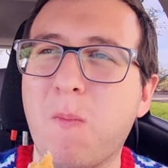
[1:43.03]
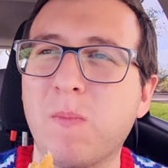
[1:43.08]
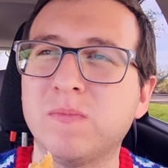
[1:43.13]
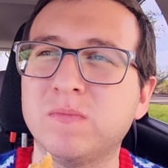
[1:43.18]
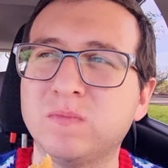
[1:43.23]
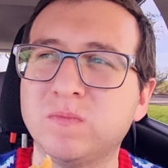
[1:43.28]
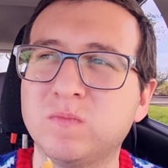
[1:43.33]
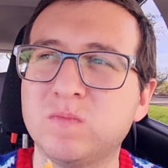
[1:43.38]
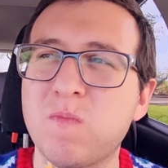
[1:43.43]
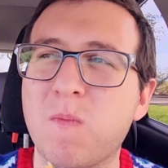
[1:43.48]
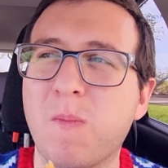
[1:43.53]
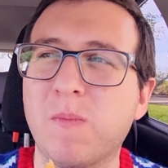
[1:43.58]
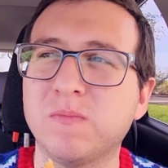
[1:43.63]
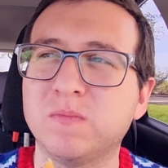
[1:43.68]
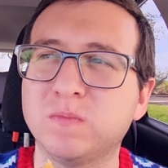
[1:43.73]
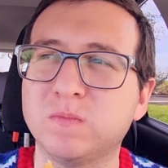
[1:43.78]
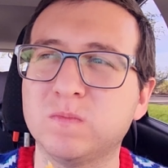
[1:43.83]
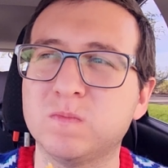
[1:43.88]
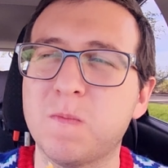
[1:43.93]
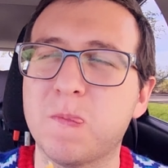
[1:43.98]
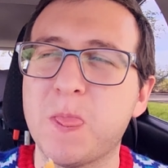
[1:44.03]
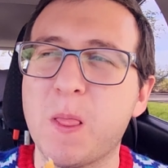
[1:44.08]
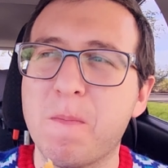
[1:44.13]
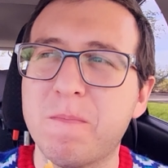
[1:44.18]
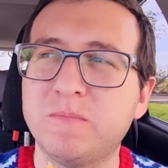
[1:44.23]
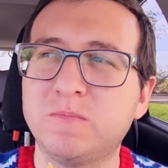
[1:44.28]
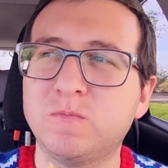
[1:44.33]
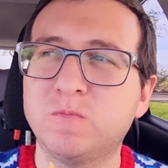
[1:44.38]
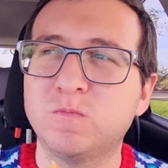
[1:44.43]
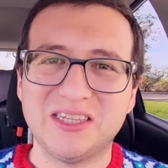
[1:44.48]
Mm-mm-mm.
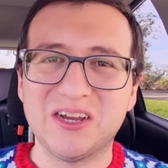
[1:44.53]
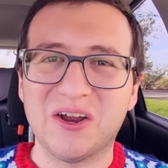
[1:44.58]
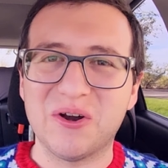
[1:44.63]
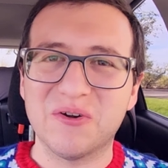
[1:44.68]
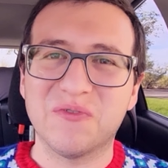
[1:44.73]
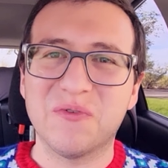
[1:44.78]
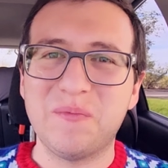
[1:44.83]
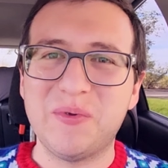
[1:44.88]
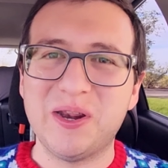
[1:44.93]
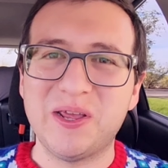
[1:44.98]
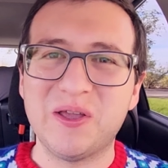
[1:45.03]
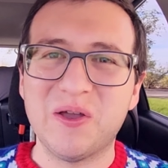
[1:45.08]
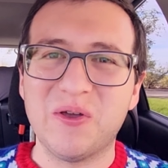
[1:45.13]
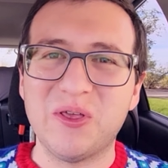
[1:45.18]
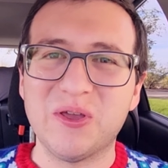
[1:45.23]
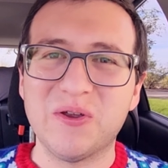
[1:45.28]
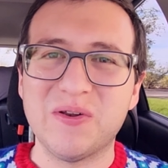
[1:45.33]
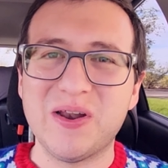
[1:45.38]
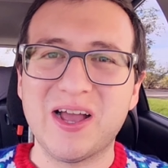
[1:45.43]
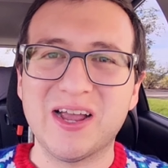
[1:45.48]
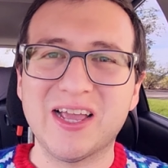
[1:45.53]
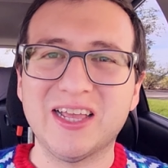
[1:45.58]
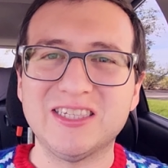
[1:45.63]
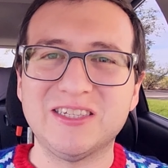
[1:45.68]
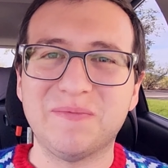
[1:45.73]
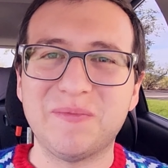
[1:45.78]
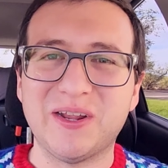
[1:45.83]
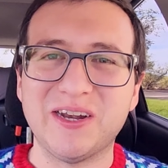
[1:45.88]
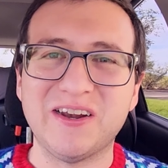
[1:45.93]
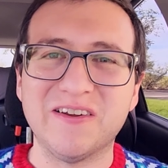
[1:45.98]
It's hard for me to go there and not get
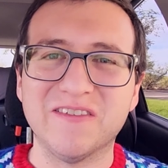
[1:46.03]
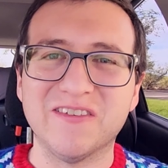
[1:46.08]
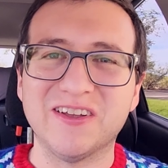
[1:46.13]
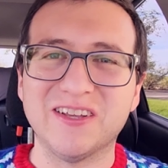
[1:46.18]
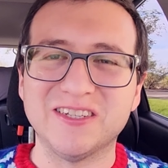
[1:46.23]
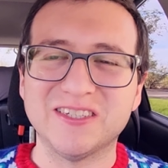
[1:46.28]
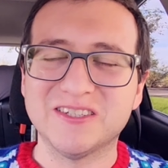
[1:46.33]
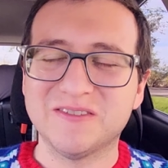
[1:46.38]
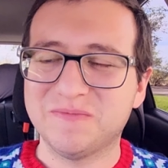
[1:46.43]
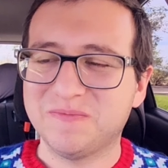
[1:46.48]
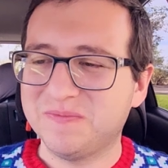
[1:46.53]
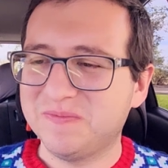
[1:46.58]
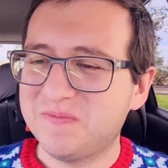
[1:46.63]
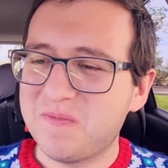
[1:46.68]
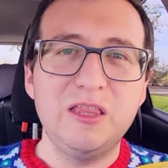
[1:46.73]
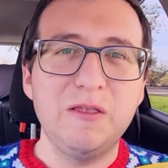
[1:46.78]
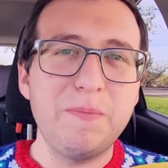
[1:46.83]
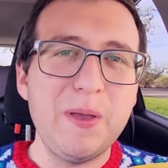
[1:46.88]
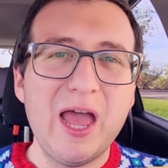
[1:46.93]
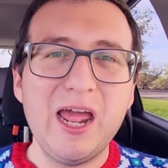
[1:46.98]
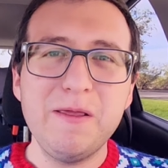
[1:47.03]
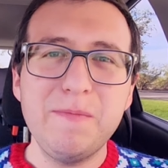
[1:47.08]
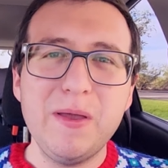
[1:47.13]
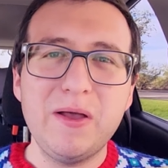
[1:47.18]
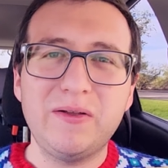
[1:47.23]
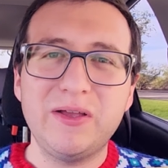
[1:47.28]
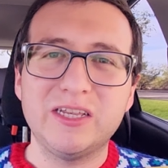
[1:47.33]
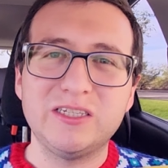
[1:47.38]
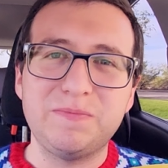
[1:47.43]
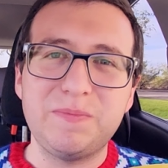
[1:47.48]
some onion rings. The patty
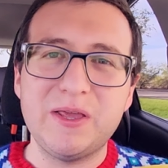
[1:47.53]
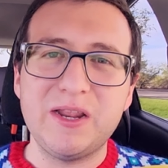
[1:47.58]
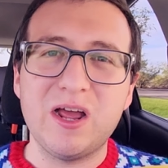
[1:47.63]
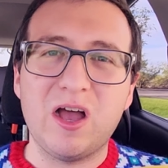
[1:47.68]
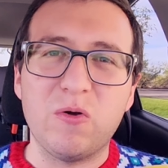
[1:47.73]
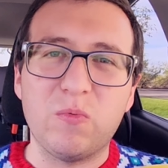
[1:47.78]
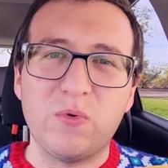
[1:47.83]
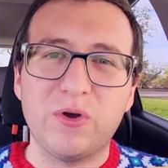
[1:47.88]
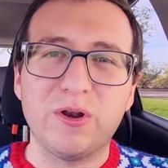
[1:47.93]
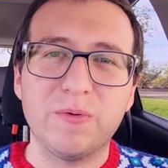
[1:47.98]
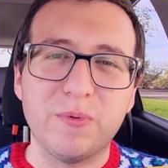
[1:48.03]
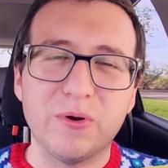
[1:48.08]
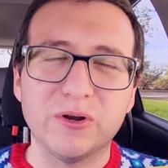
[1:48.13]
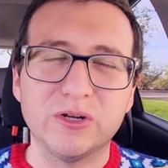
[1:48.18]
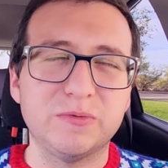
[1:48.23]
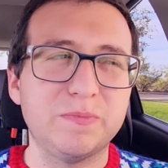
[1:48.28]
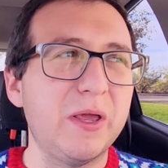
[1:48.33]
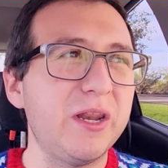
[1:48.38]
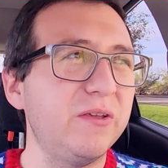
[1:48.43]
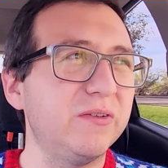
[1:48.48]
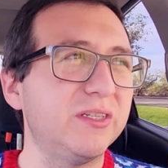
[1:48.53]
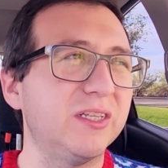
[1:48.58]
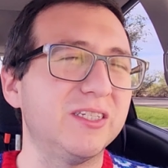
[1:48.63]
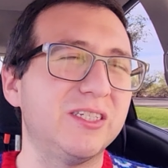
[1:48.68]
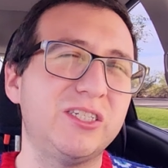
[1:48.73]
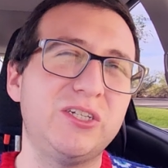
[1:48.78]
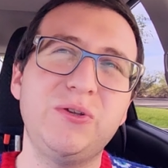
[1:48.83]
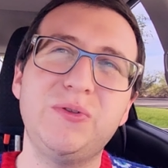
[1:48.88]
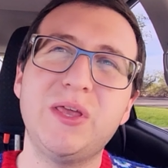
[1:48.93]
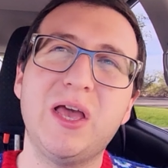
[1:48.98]
melt has been on Whataburger's menu
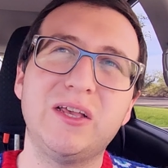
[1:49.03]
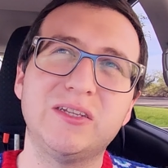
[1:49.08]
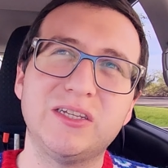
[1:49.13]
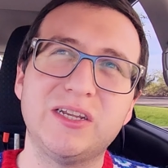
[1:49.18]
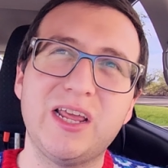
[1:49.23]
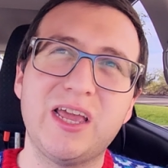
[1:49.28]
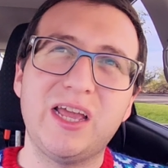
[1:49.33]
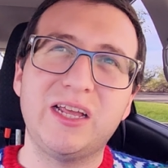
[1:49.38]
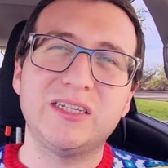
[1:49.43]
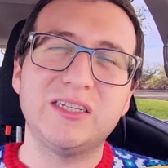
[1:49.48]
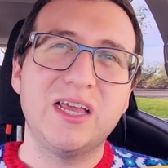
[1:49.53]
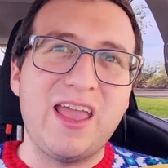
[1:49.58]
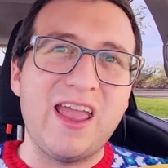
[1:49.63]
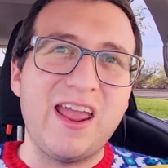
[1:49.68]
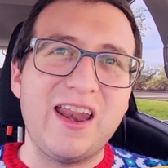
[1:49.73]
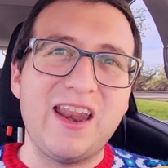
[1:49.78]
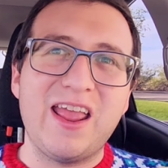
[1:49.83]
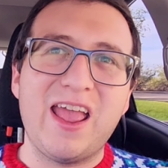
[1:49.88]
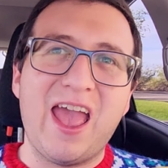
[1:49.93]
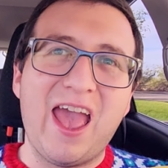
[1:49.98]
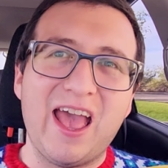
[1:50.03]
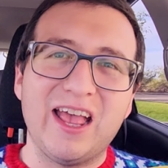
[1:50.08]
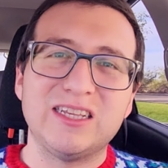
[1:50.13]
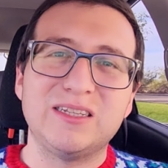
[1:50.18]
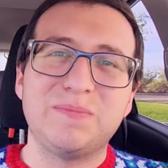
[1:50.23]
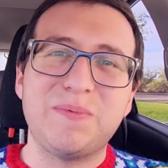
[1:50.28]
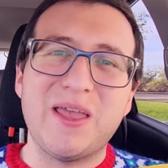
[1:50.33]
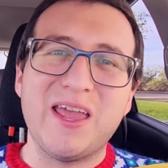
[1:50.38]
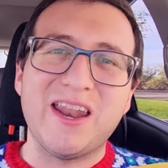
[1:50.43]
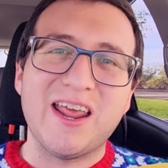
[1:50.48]
since 2008. It
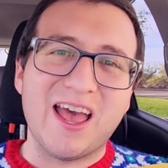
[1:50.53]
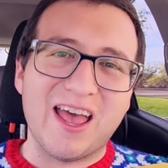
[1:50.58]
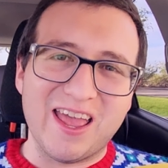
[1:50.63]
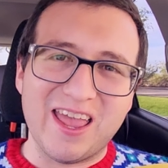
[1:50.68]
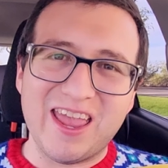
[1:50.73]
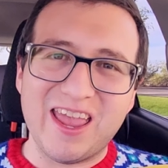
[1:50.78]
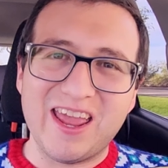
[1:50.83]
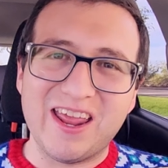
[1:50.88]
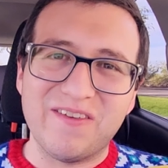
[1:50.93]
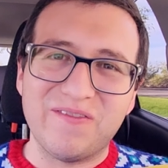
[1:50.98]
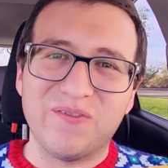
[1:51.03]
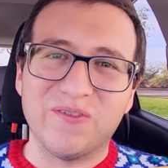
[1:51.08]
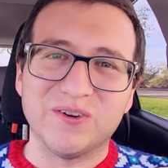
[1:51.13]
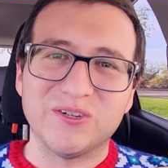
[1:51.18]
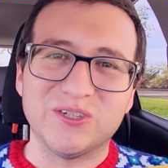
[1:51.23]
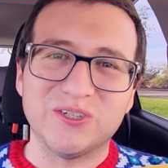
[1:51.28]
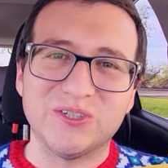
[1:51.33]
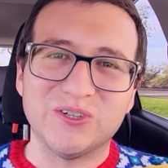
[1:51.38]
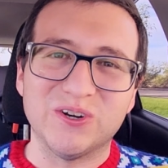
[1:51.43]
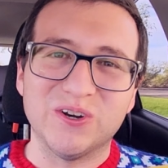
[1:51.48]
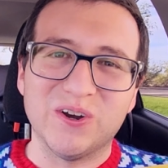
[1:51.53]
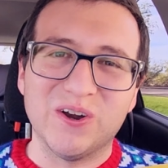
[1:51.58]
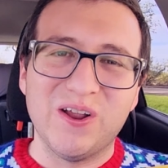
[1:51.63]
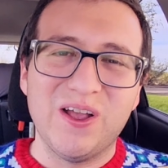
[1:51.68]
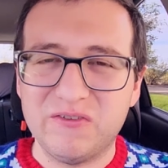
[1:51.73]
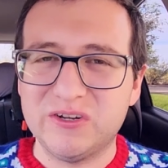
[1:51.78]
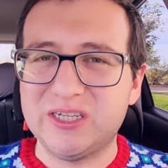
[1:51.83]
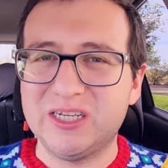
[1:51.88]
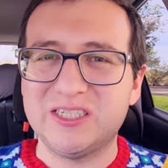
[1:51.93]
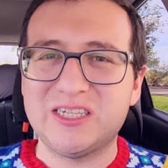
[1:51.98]
has been a hit for sure.
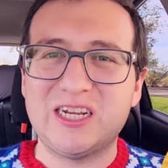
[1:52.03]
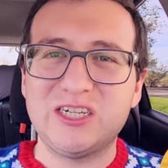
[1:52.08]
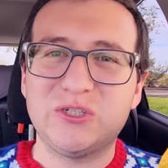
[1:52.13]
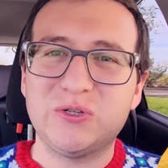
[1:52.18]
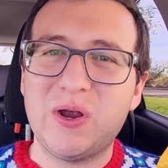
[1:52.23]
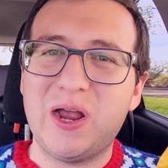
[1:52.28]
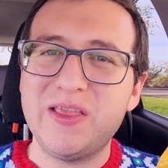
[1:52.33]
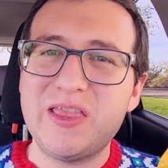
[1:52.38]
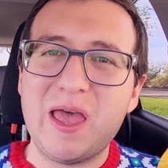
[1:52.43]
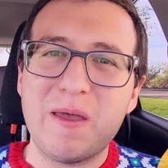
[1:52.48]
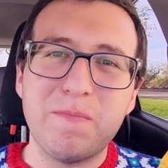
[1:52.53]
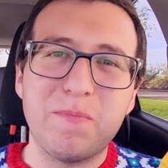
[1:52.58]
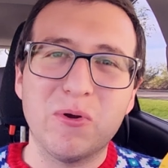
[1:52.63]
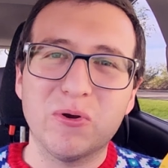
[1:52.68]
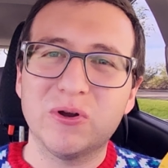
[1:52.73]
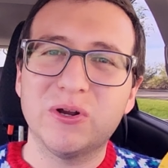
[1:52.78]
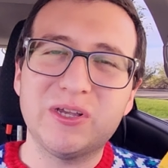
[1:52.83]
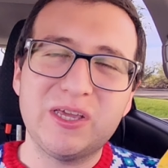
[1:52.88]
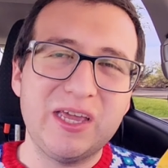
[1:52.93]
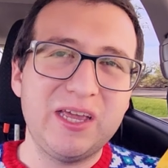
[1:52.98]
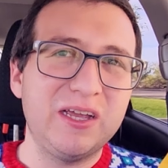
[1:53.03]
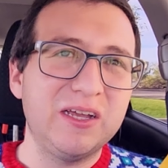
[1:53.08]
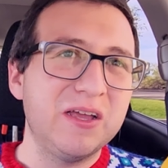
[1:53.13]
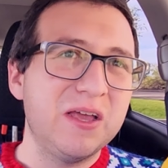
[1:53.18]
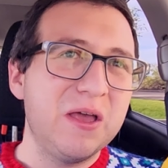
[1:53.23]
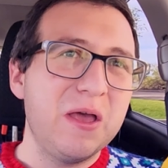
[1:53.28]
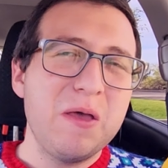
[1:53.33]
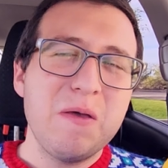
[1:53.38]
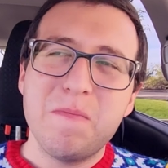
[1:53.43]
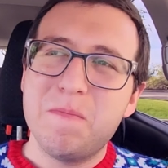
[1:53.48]
Ever since I tried that Burger King
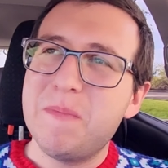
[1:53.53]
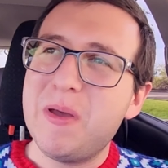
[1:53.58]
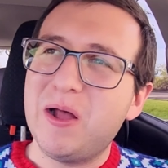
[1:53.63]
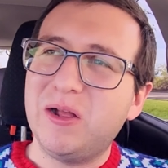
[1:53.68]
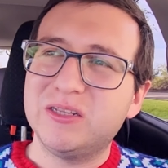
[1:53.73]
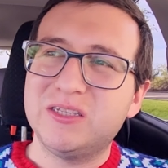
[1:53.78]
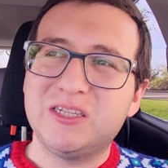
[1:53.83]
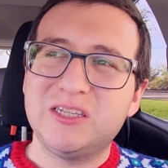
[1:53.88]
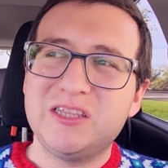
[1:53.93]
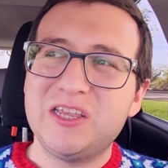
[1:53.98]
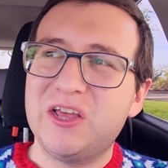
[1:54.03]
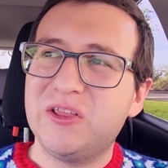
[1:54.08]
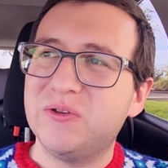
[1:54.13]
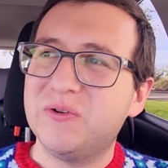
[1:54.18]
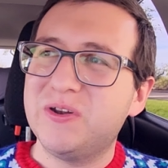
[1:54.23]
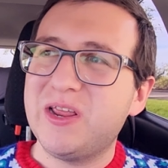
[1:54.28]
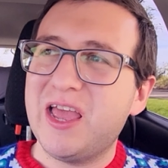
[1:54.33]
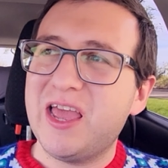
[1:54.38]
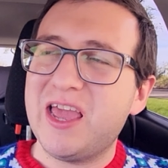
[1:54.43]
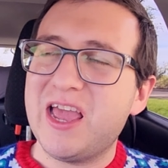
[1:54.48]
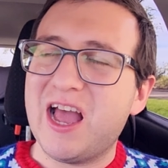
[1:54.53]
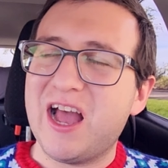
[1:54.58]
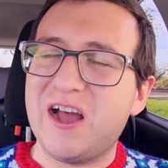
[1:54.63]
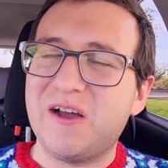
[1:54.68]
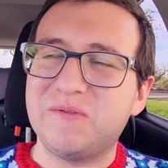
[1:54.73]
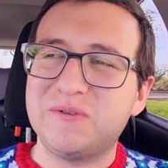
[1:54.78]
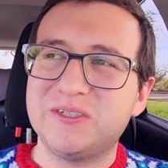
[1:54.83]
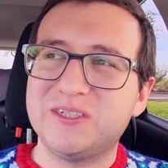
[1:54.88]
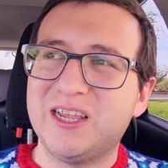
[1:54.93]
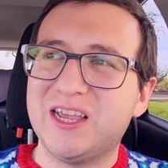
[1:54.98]
melt the other day, I
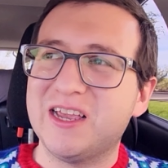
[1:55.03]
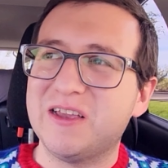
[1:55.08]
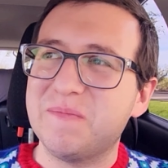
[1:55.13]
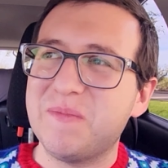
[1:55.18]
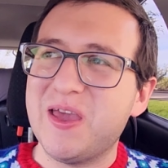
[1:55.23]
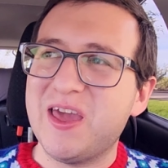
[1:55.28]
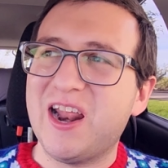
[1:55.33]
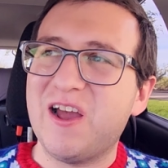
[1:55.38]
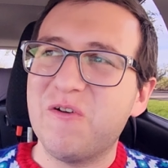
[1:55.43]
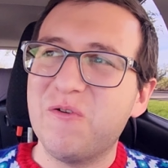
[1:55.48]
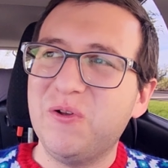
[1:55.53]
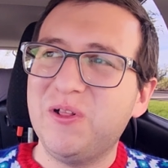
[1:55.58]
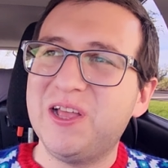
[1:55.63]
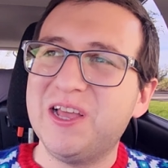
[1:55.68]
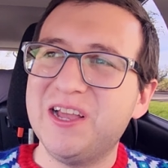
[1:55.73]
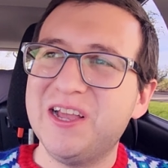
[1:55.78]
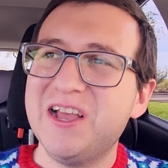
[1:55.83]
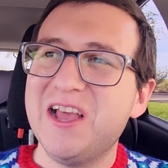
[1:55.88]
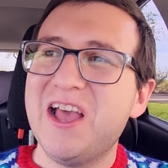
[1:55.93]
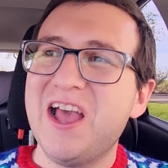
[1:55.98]
was like, man, I really,